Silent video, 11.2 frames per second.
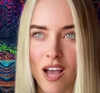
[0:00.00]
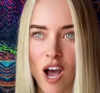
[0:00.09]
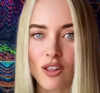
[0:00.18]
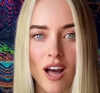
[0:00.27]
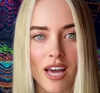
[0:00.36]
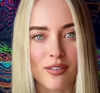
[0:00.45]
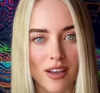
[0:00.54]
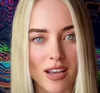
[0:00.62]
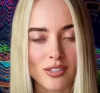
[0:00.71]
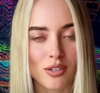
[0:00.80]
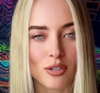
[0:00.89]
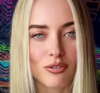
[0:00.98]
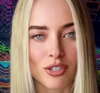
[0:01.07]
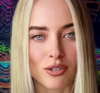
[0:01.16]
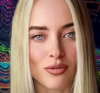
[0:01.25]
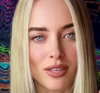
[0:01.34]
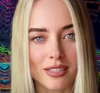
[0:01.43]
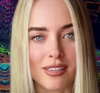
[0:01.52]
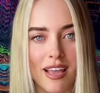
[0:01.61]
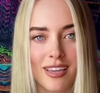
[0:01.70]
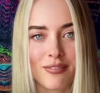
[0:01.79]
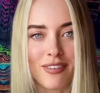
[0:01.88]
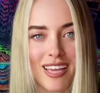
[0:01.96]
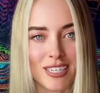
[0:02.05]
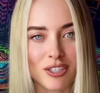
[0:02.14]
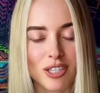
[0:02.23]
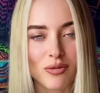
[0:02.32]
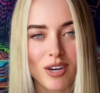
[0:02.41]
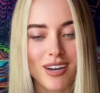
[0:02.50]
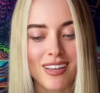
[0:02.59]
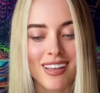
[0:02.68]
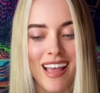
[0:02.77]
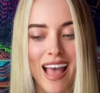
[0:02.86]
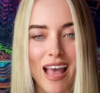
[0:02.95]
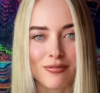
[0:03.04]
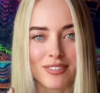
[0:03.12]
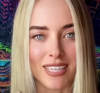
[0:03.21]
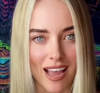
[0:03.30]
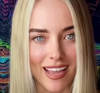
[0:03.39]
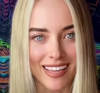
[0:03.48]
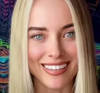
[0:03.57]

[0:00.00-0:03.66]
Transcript: A lot of us who do this kind of energy work have died.